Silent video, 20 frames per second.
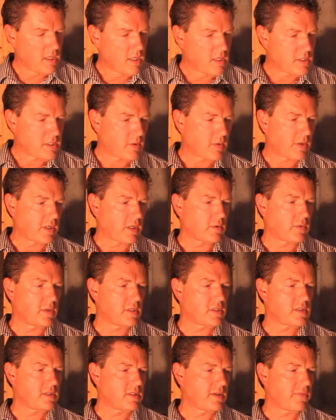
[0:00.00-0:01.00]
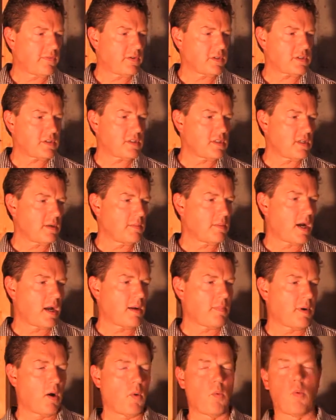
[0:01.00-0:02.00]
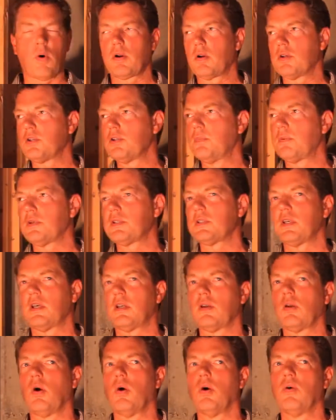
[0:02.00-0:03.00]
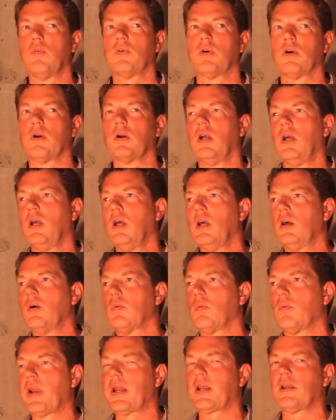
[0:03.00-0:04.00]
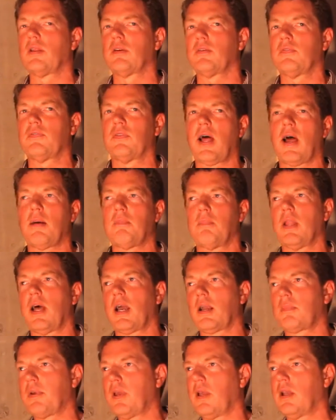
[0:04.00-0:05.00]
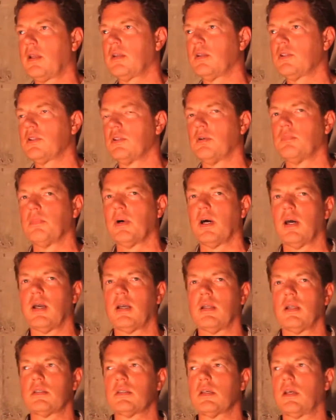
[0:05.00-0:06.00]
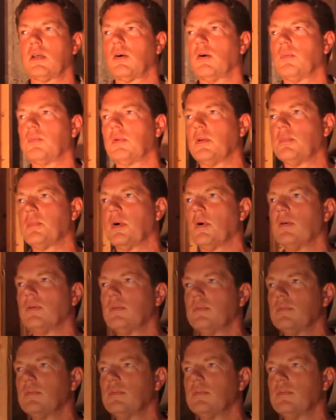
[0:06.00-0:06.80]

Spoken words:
So it increases the efficiency by about 1 or 2% over regular flat black paint that you could buy, let's say, at Home Depot.